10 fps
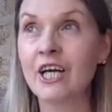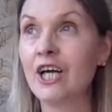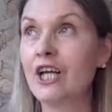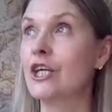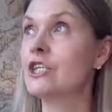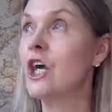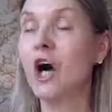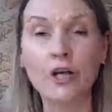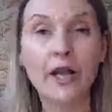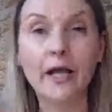the
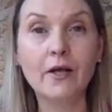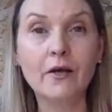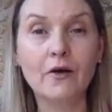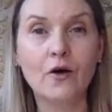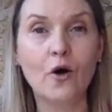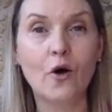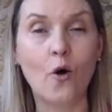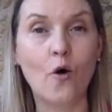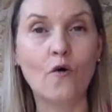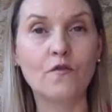turning
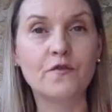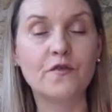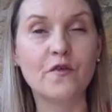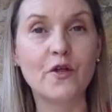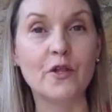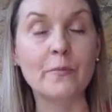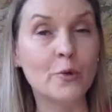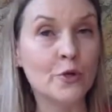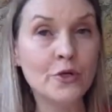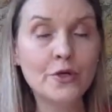of the
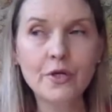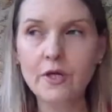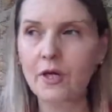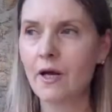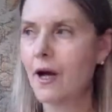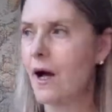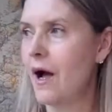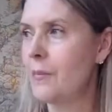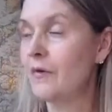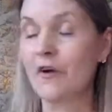moon,
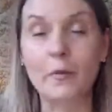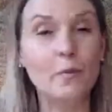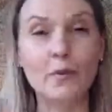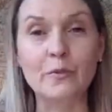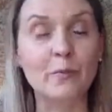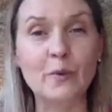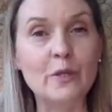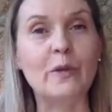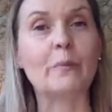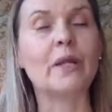for when they
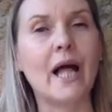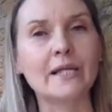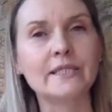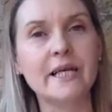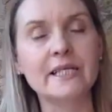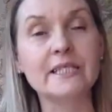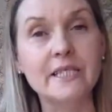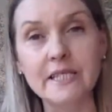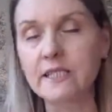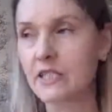were planting
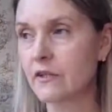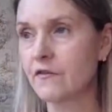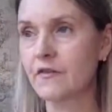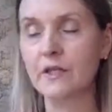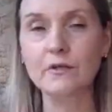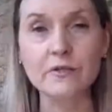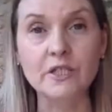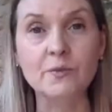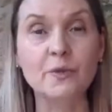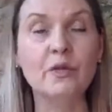seeds in the fields
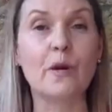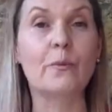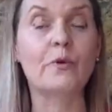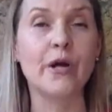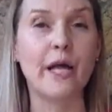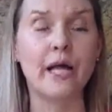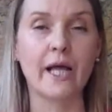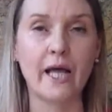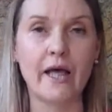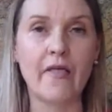and when they were bringing
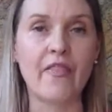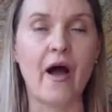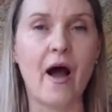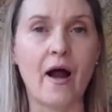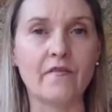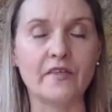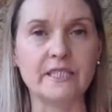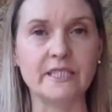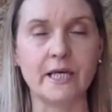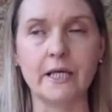the
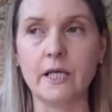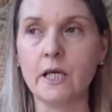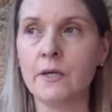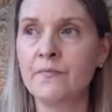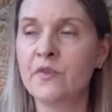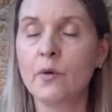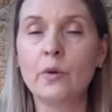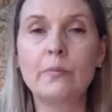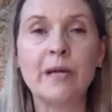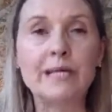harvest in. There would
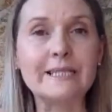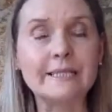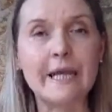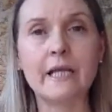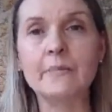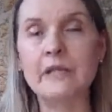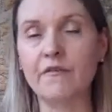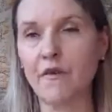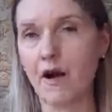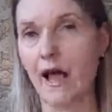be a ceremony
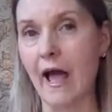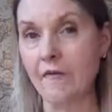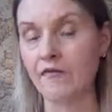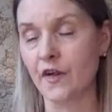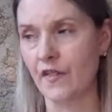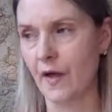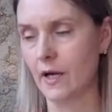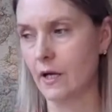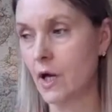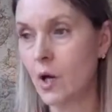for everything,
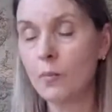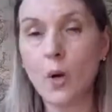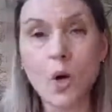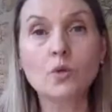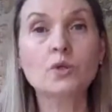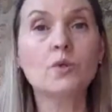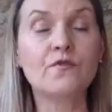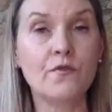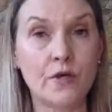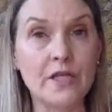but also
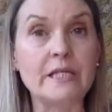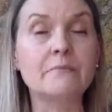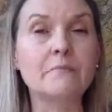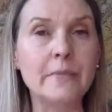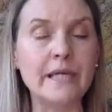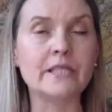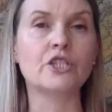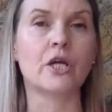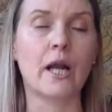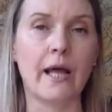for these major
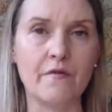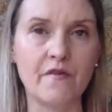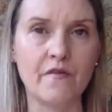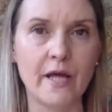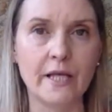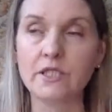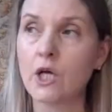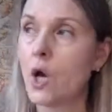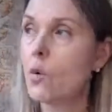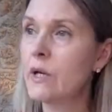life events.
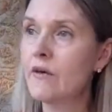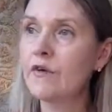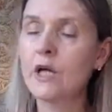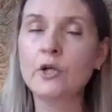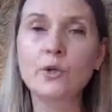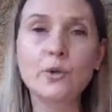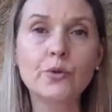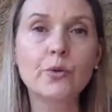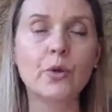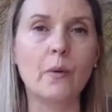Whenever
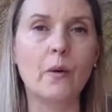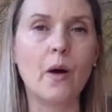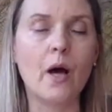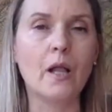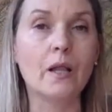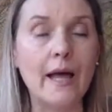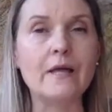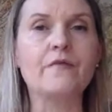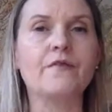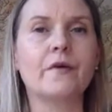a
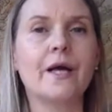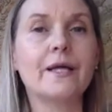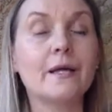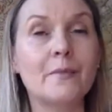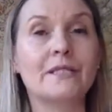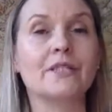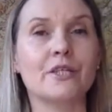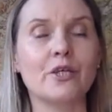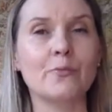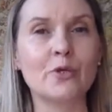life came into the
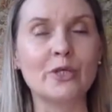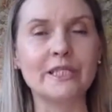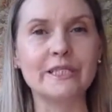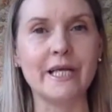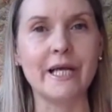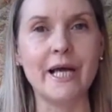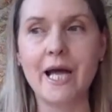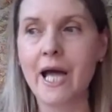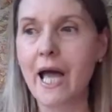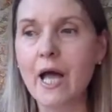community,
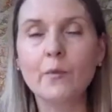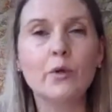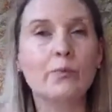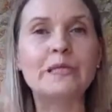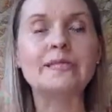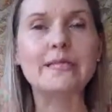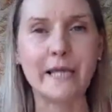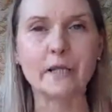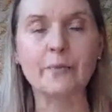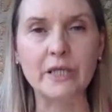it would be
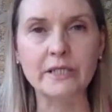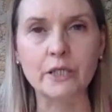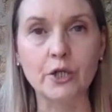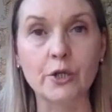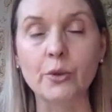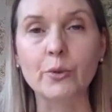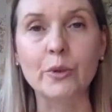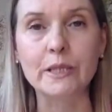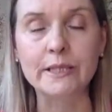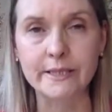celebrated through
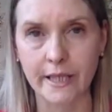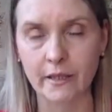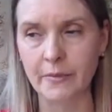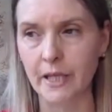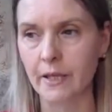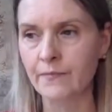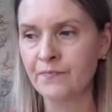ceremony.